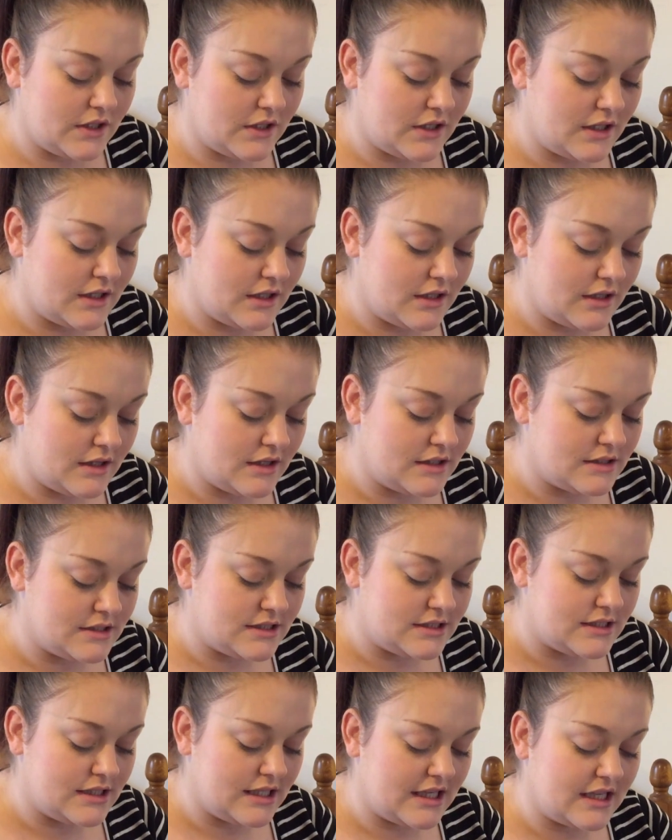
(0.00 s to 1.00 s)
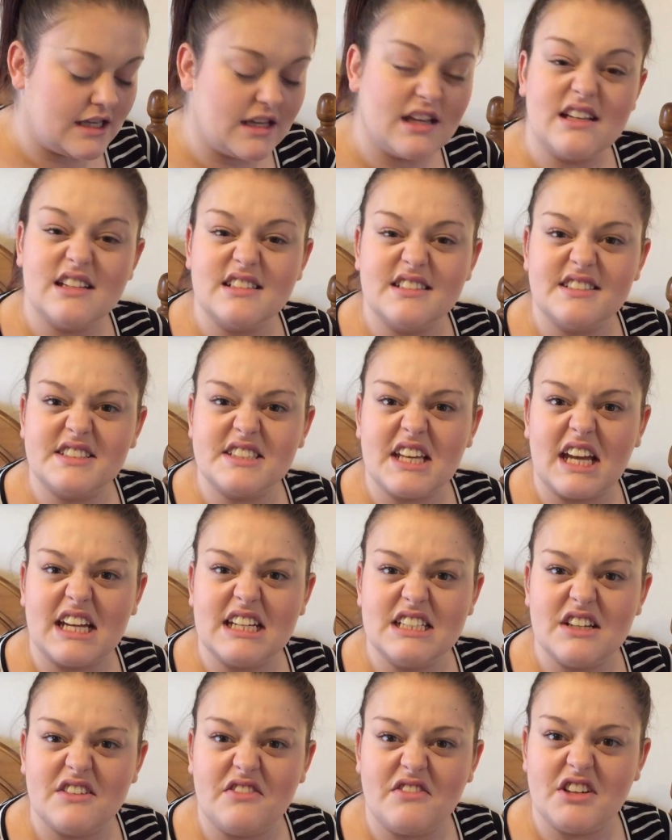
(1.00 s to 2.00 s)
you can like
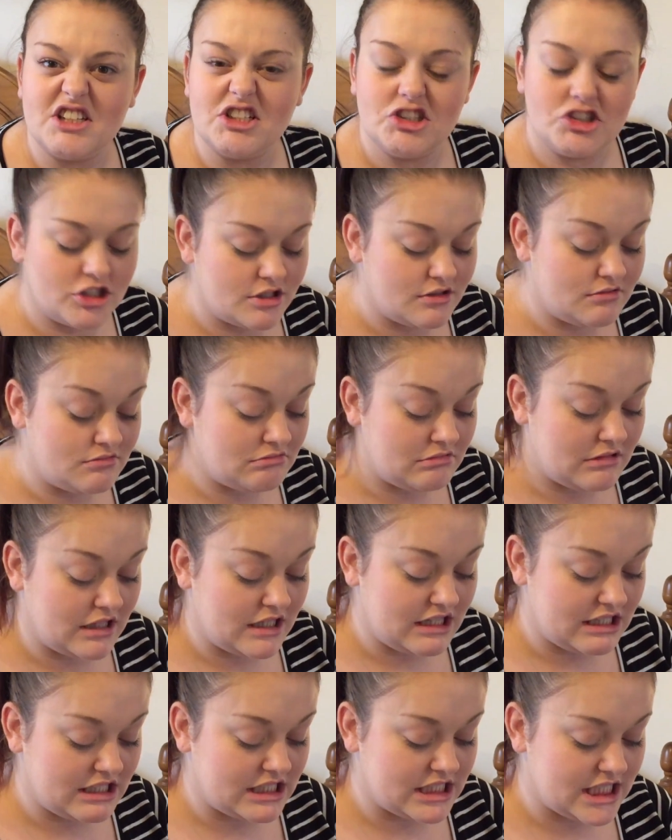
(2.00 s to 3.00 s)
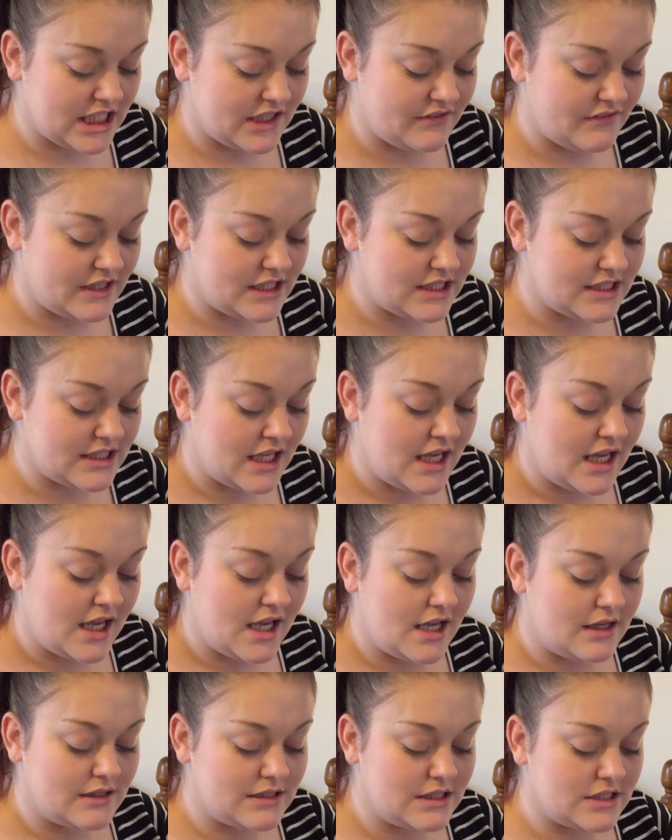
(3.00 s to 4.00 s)
kind of fudge. I think Taffy is.
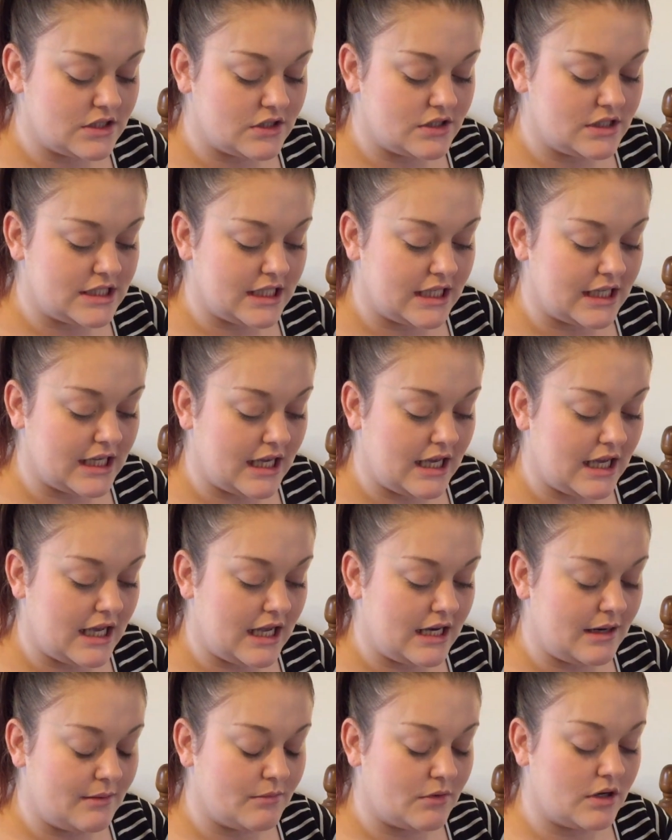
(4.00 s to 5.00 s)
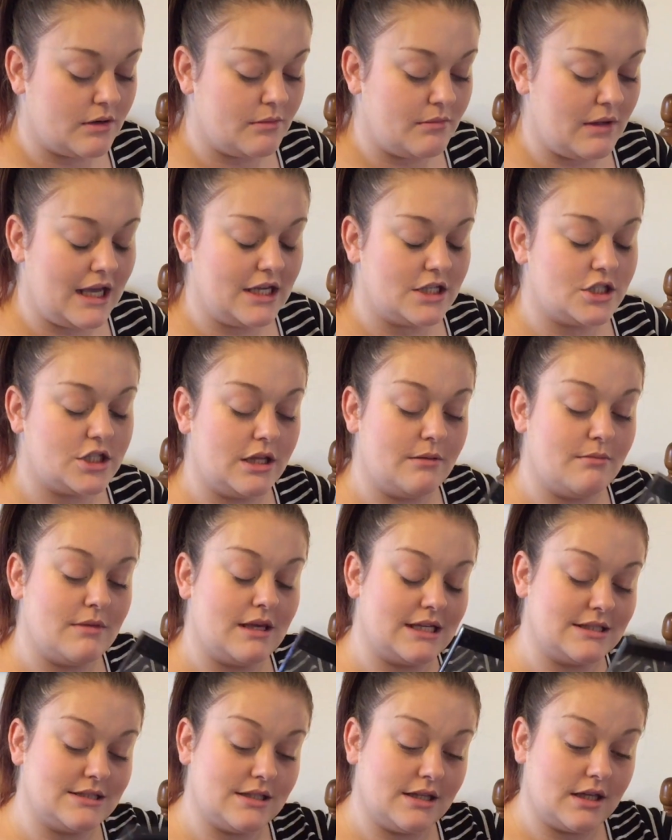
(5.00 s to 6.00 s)
Just gonna take it and I'm gonna actually
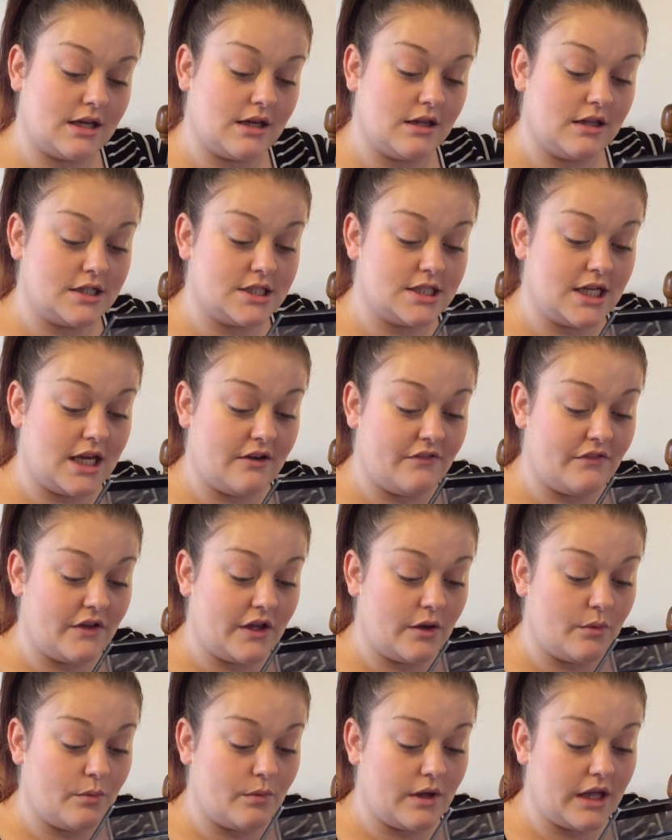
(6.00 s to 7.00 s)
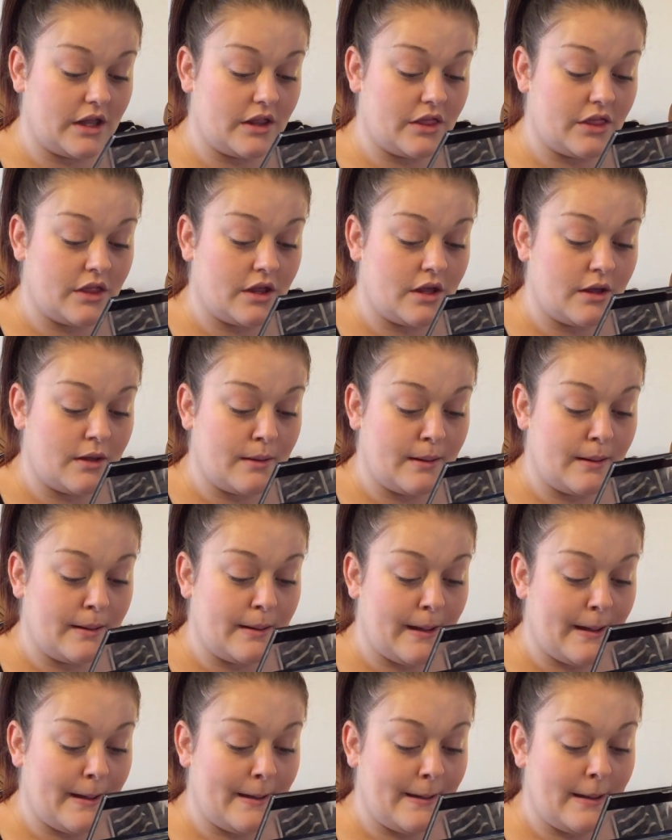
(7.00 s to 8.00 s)
mix the colour Taffy with,
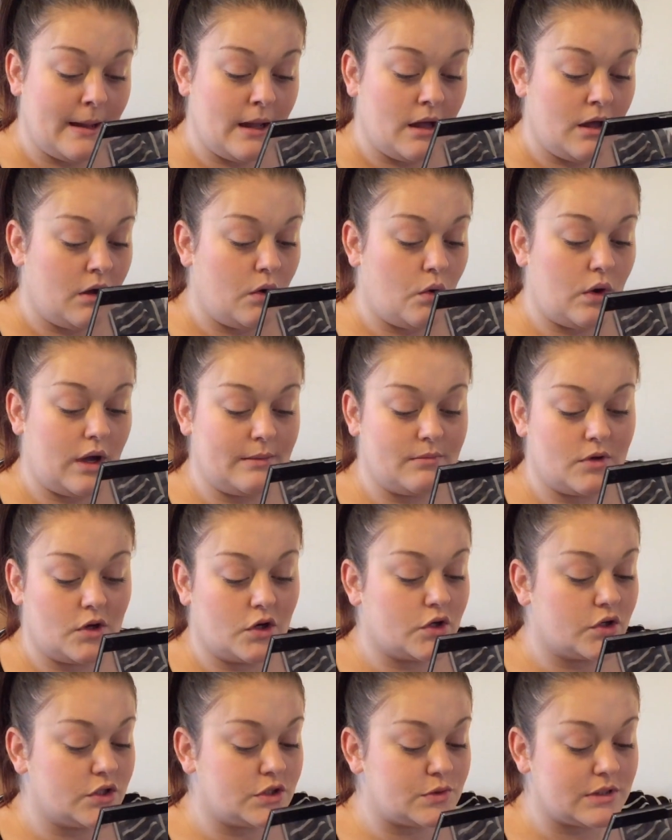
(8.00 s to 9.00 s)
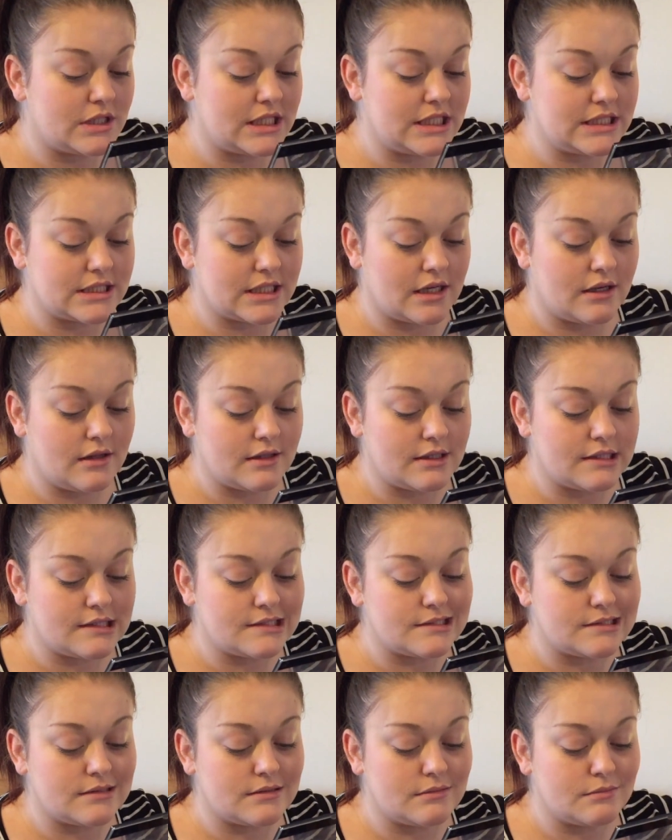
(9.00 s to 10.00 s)
oh, I'm not good for these
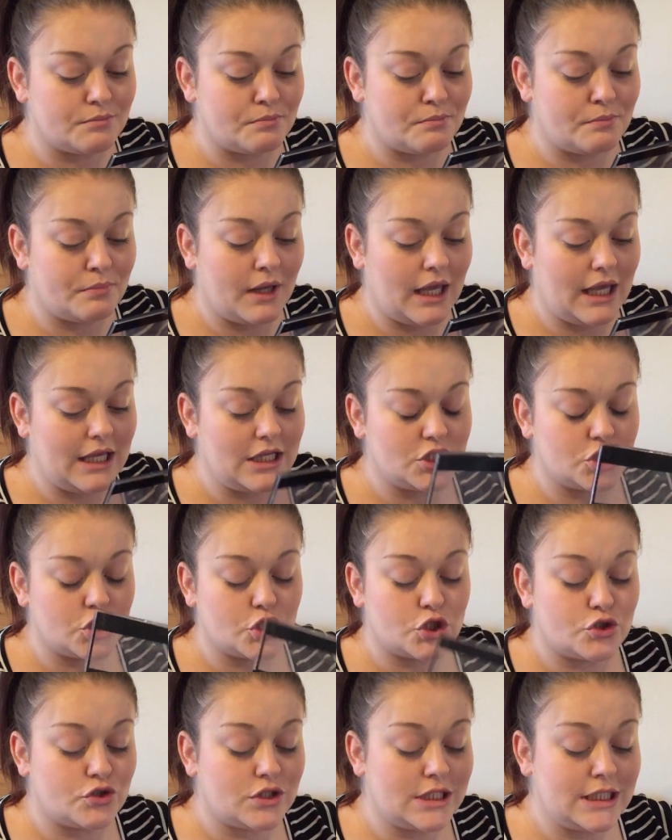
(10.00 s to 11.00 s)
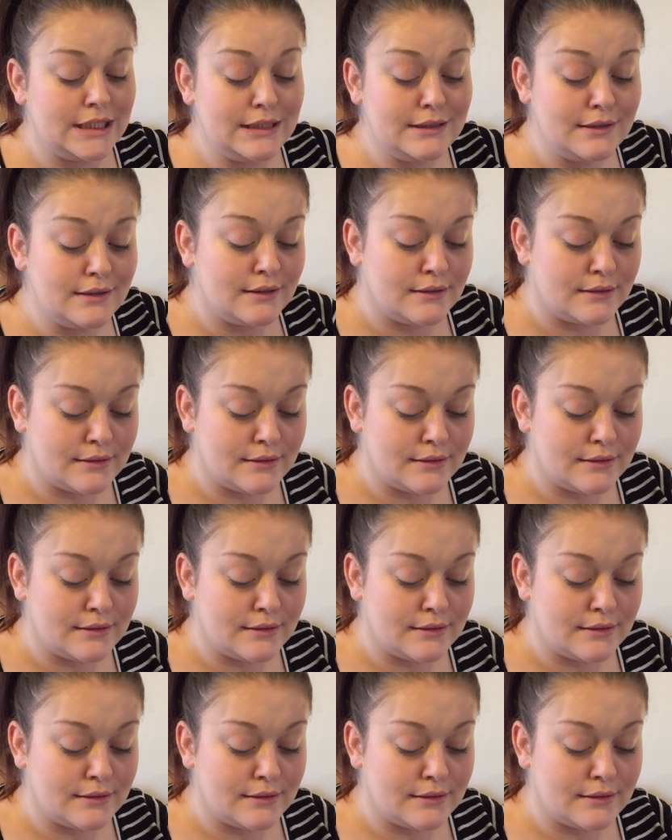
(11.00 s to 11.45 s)
colours, Peacherine.